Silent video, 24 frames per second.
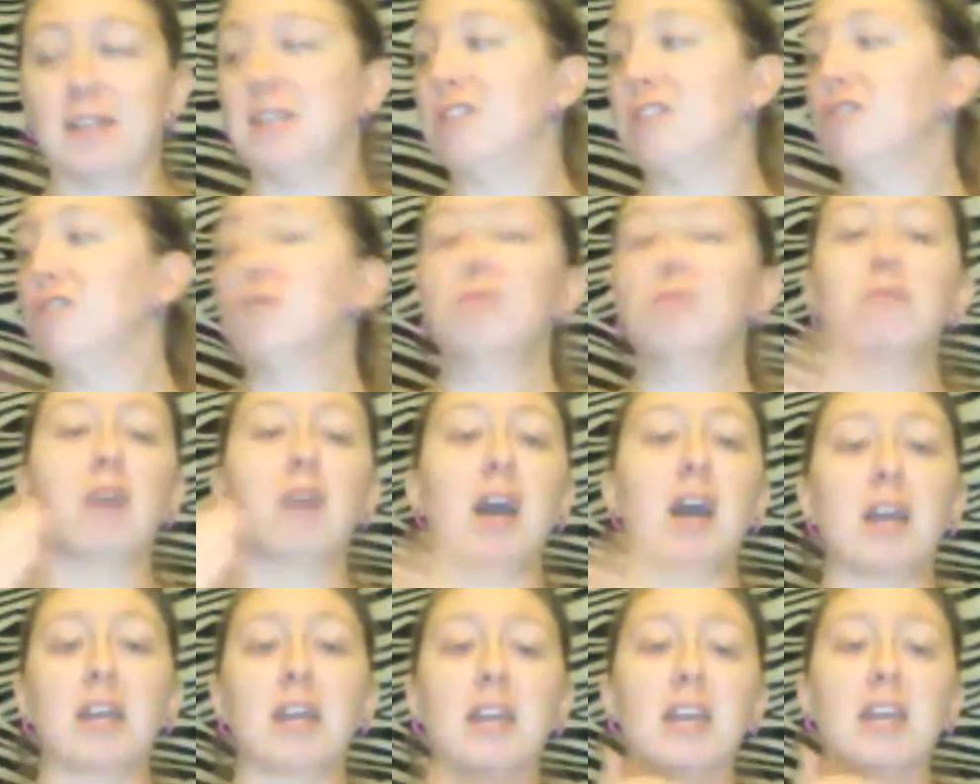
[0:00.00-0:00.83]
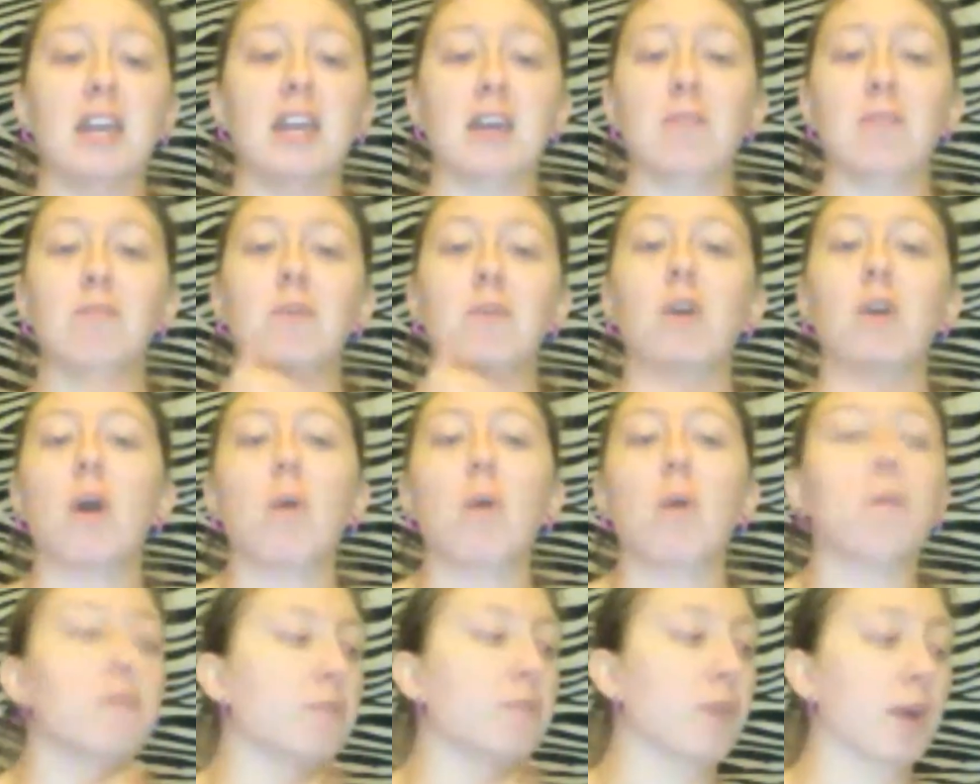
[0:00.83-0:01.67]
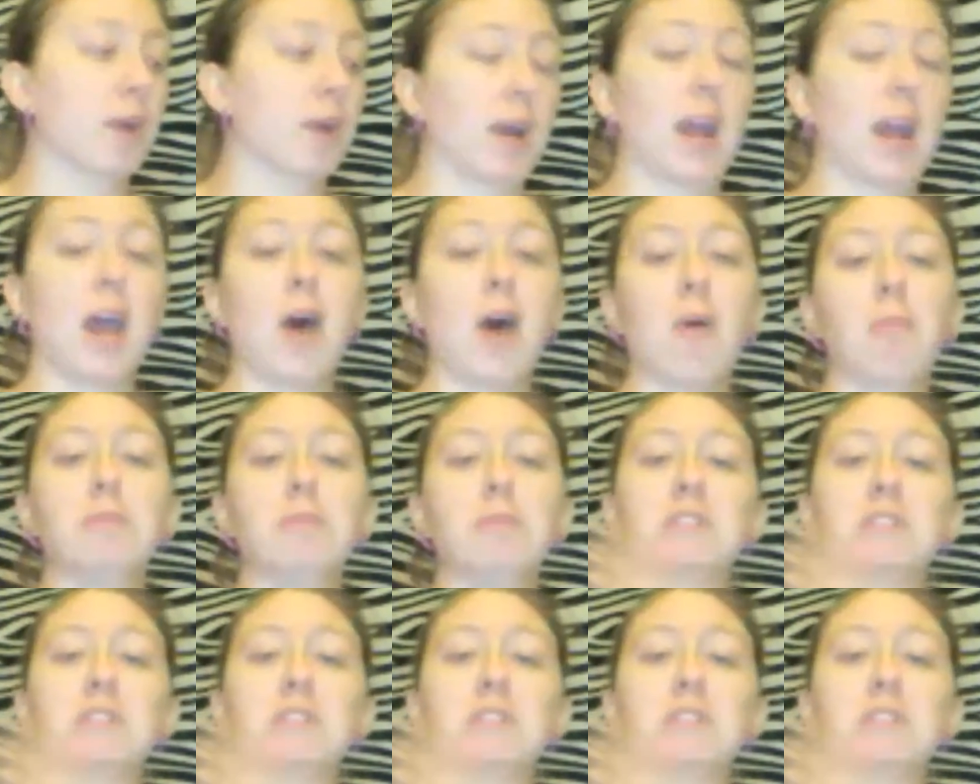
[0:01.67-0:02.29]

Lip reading: You gotta keep going for help